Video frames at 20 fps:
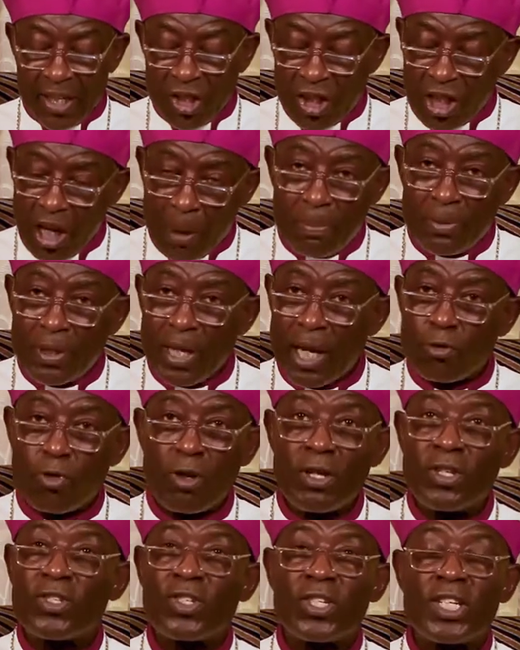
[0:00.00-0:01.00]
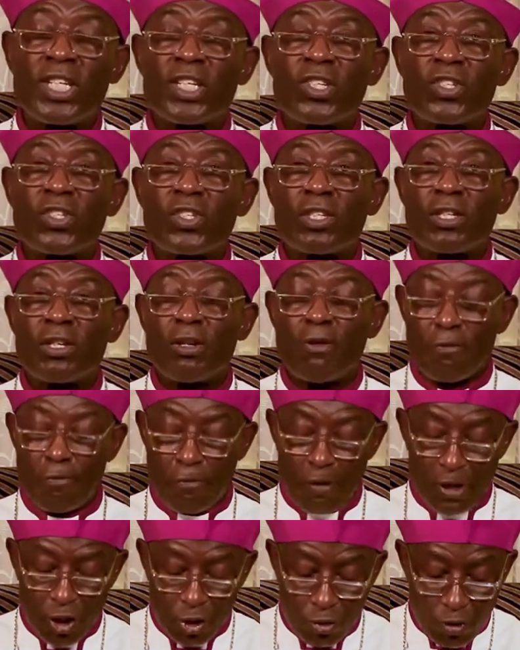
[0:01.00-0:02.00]
chapter 26,
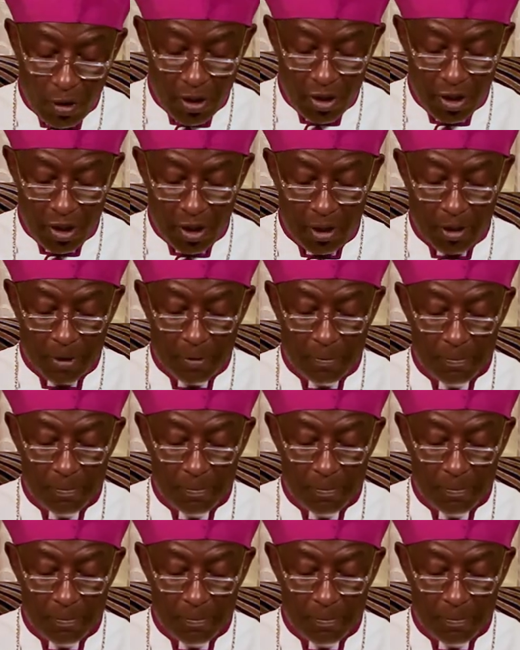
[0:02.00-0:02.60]
verse 20.